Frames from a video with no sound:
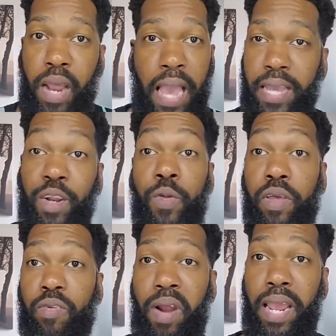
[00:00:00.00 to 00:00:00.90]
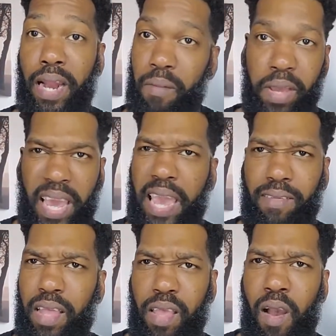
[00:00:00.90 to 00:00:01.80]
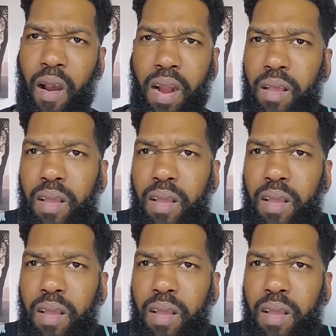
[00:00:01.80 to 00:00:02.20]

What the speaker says: I can do this, right? I'm like, hey, it's not that hard.